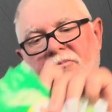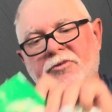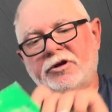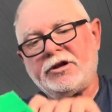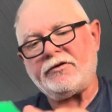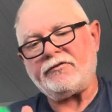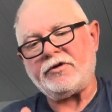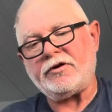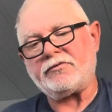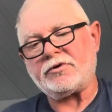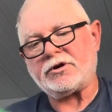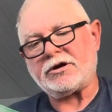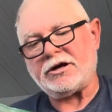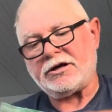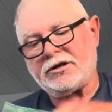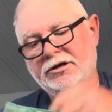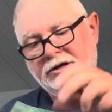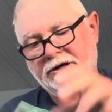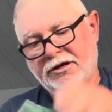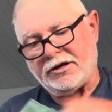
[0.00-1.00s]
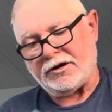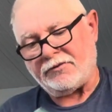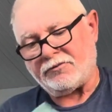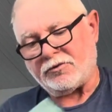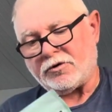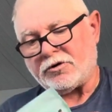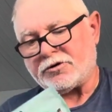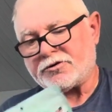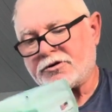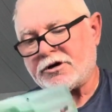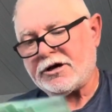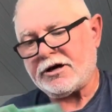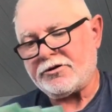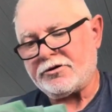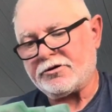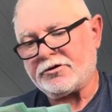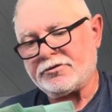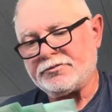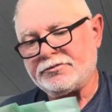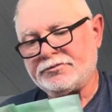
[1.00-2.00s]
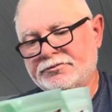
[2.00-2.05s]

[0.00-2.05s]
and they've even got. And I'm going to try their